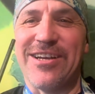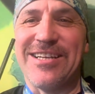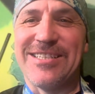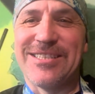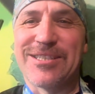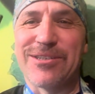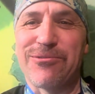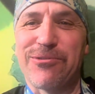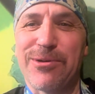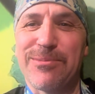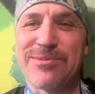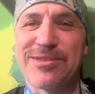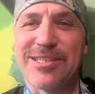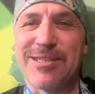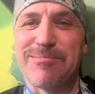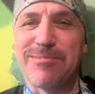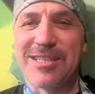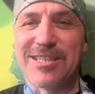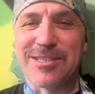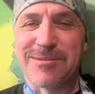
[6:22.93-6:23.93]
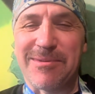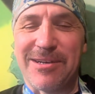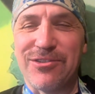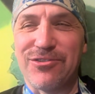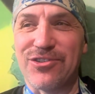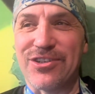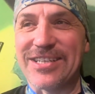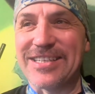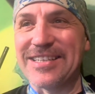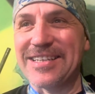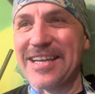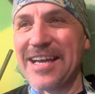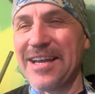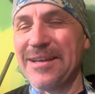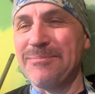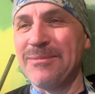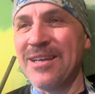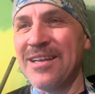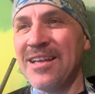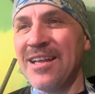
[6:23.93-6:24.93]
interrupted because my drink came
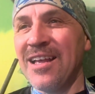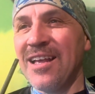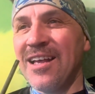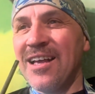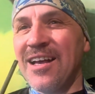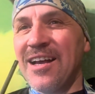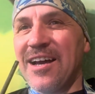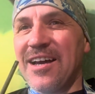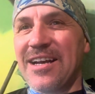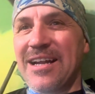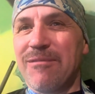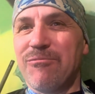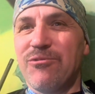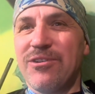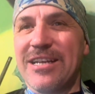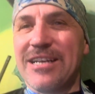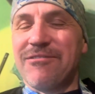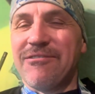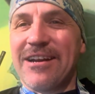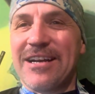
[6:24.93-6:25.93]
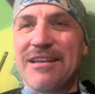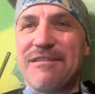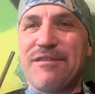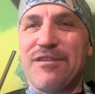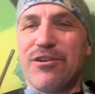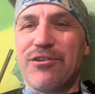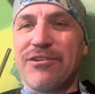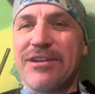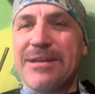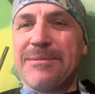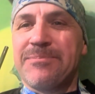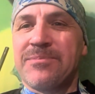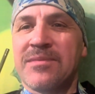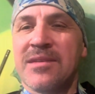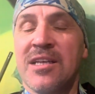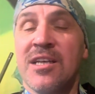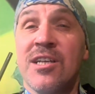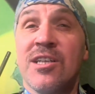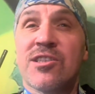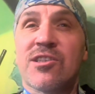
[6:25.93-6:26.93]
and I'm really ready for it.
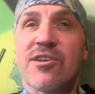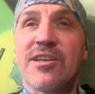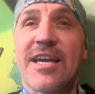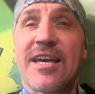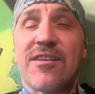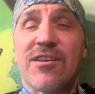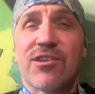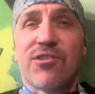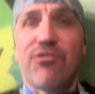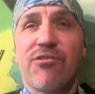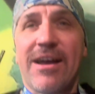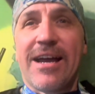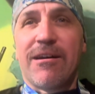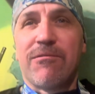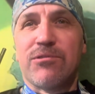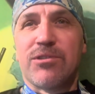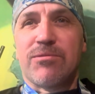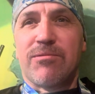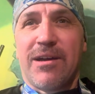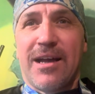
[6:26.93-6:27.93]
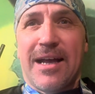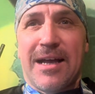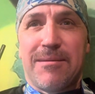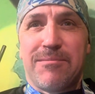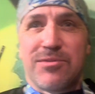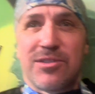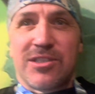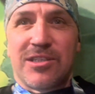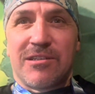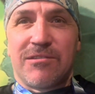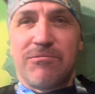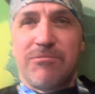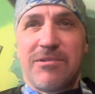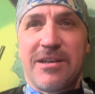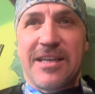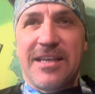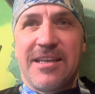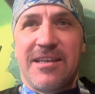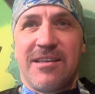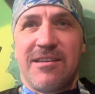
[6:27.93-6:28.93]
So yeah, the crowds were
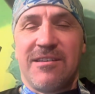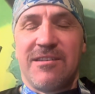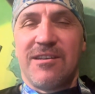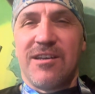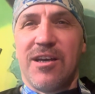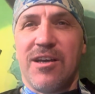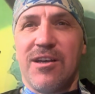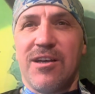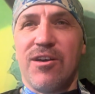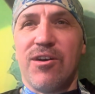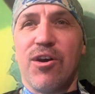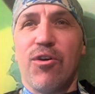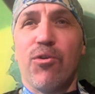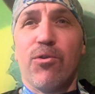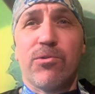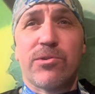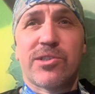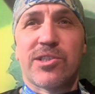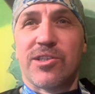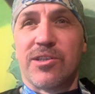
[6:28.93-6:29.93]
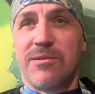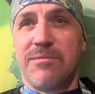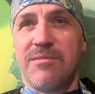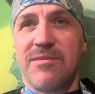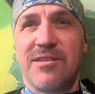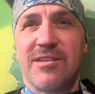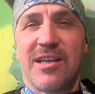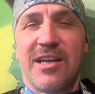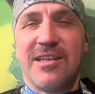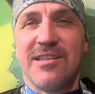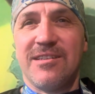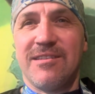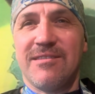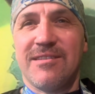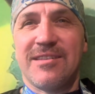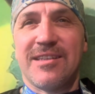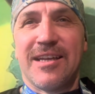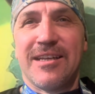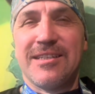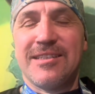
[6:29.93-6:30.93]
absolutely awesome. They
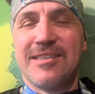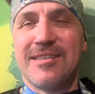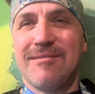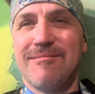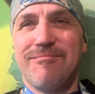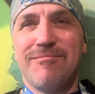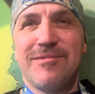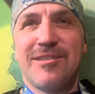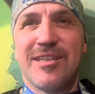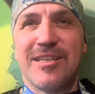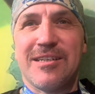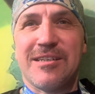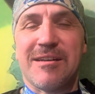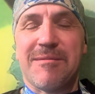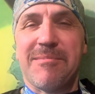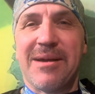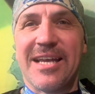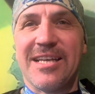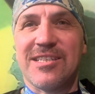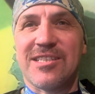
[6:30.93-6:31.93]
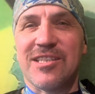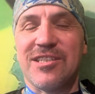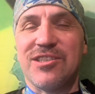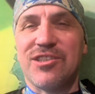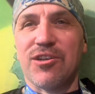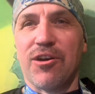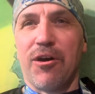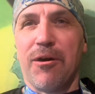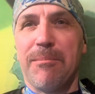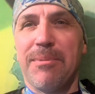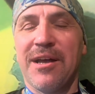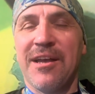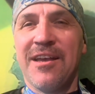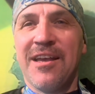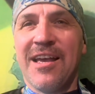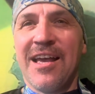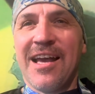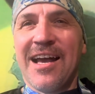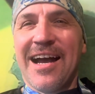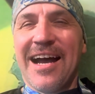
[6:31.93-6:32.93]
did an amazing job.
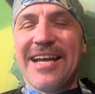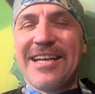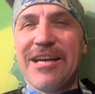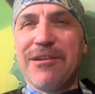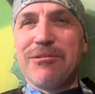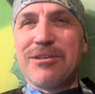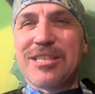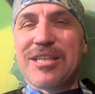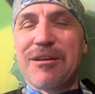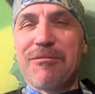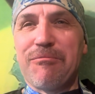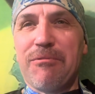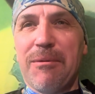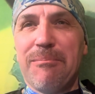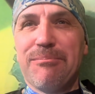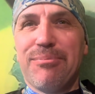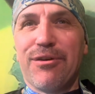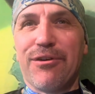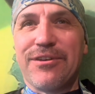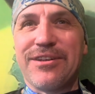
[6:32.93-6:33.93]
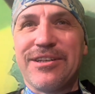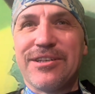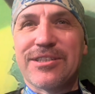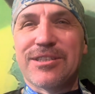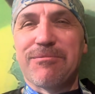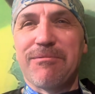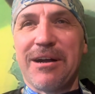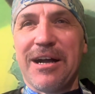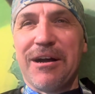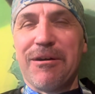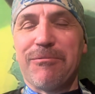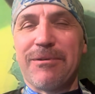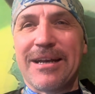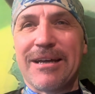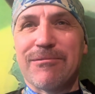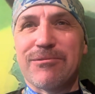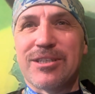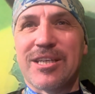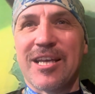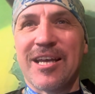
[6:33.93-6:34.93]
I noticed at one point as well, when I
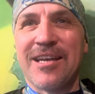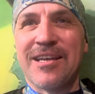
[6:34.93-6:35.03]
was